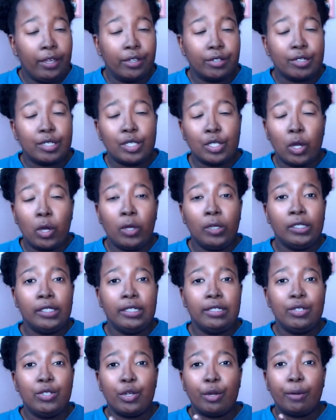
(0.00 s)
Your soul
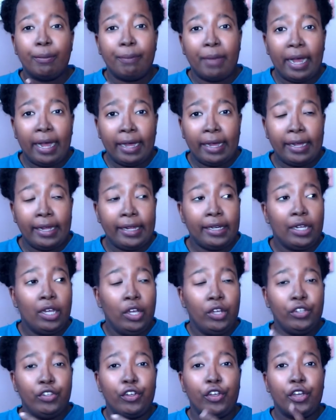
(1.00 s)
is your
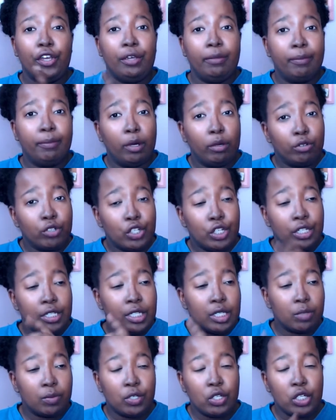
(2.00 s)
mind, your
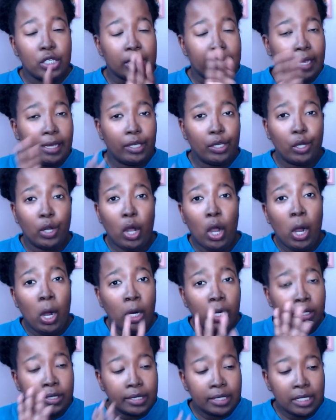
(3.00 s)
emotions, which is like your
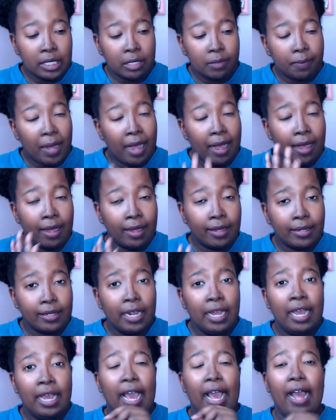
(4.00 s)
heart spot,